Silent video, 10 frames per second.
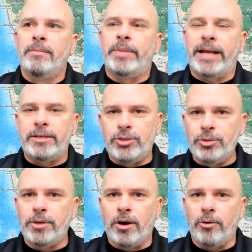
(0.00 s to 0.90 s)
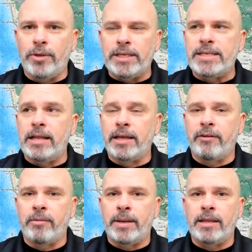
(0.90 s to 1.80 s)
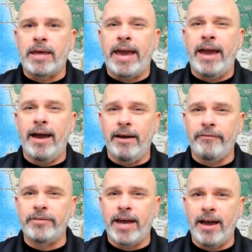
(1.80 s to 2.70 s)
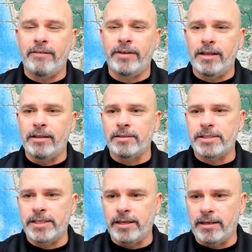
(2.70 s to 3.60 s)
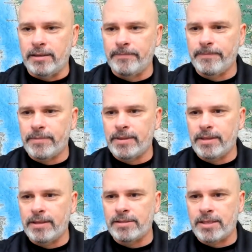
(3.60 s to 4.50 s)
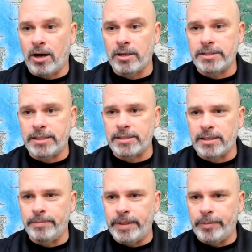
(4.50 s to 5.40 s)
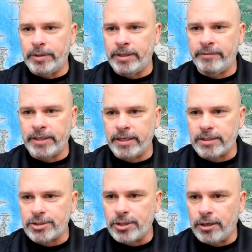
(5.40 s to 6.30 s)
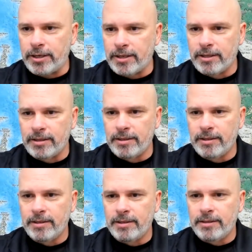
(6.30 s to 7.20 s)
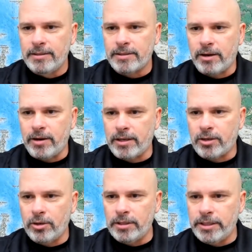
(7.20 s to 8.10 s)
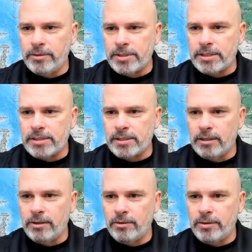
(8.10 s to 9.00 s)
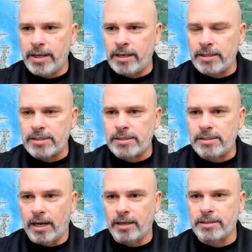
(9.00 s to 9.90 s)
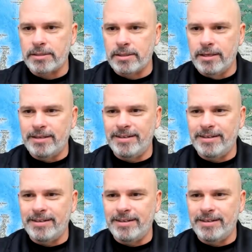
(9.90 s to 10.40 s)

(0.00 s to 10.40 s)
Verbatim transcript: but i do know that telling everybody they have to have an llc is costing some people even getting started okay currently using zillow and it sucks